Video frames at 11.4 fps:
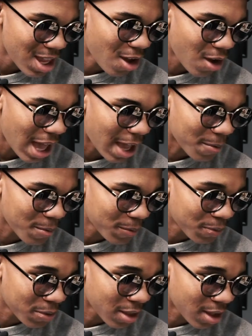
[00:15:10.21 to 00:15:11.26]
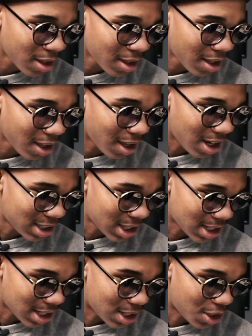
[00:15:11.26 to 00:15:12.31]
Okay.
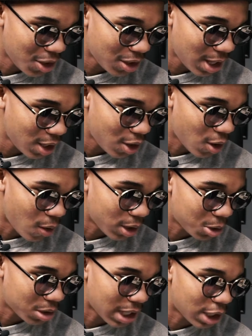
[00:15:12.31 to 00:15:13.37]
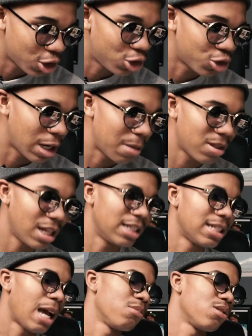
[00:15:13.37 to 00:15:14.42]
Ashanti, do you think you're going to change your dreams
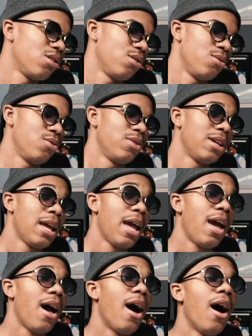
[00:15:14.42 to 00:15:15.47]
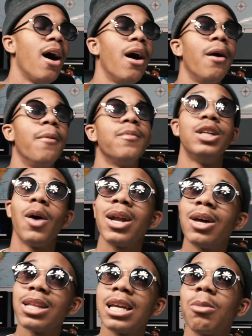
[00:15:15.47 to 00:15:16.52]
anytime soon? No, I don't think